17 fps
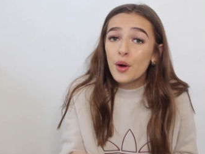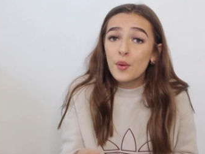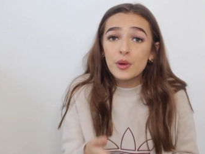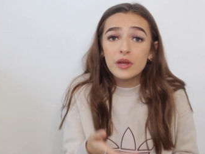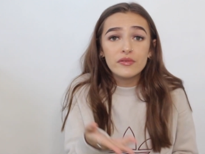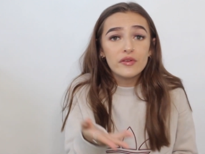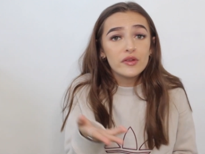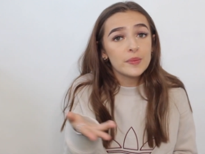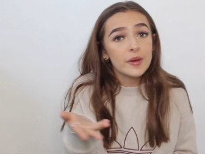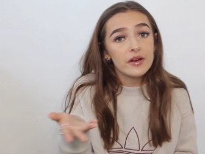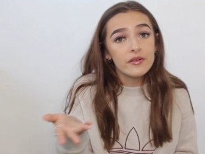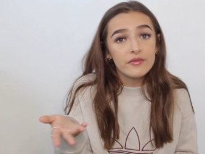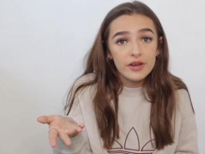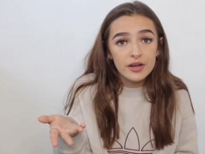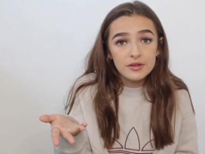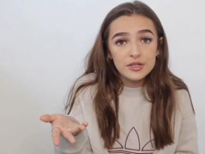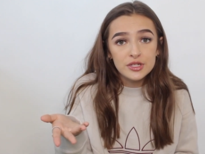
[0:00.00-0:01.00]
win a
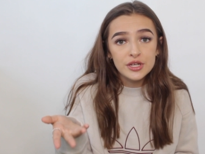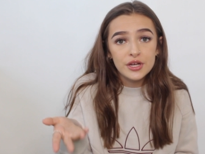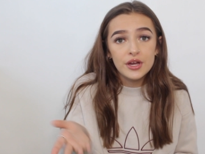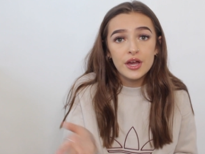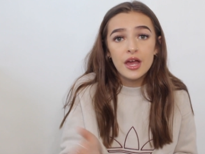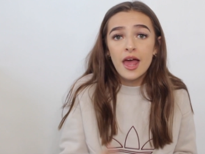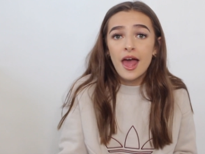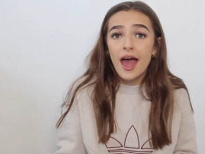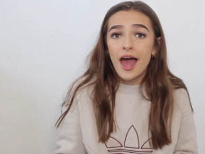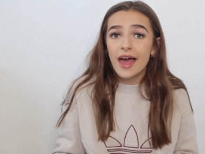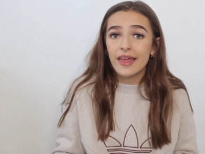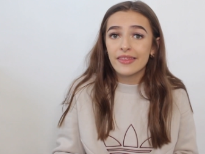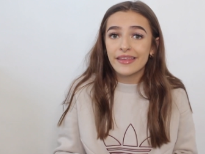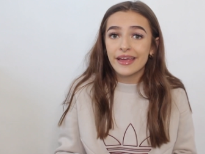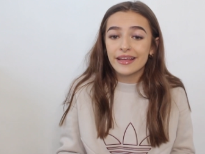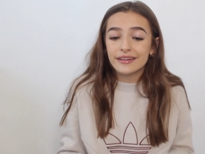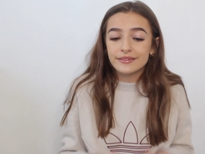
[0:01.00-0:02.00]
£50 voucher,
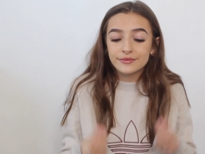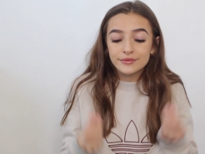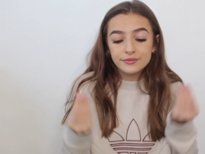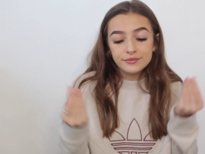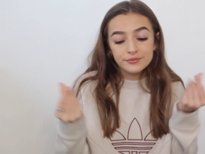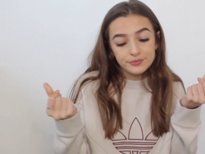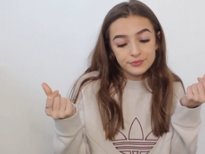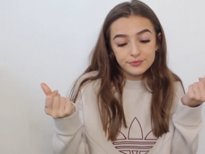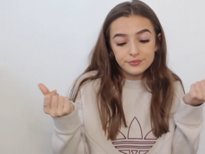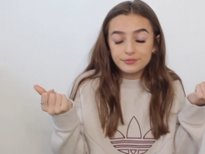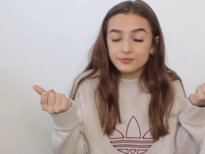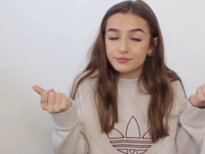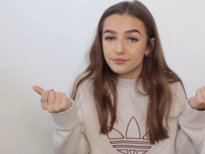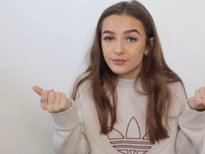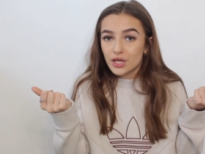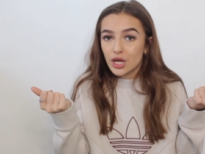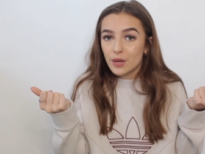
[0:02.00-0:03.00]
and then
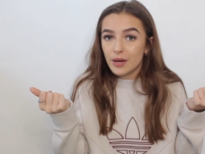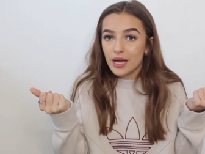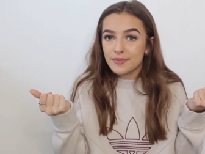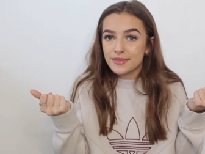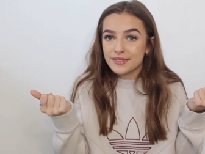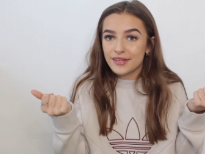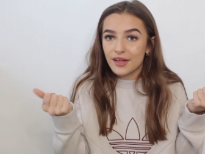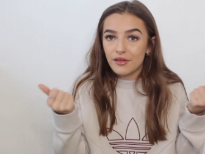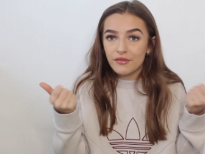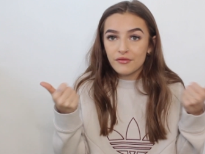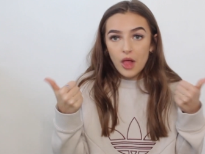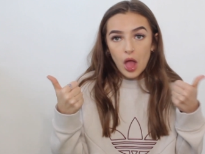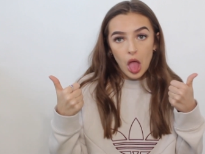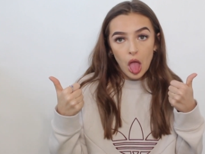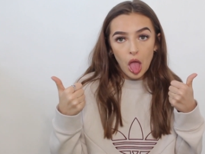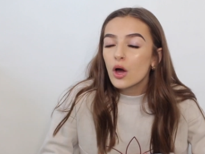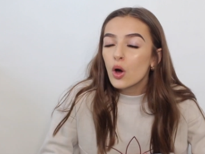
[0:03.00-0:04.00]
go buy them yourself.
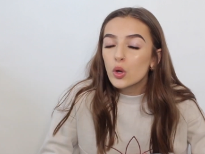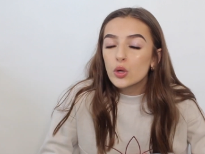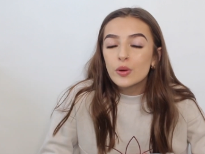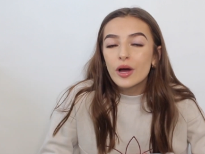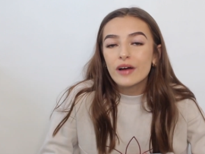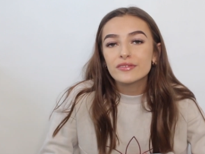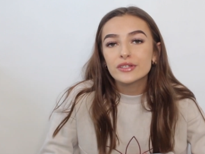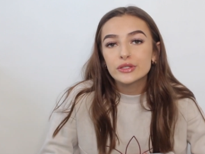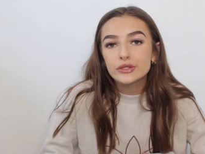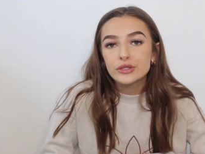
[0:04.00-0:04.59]
All you have to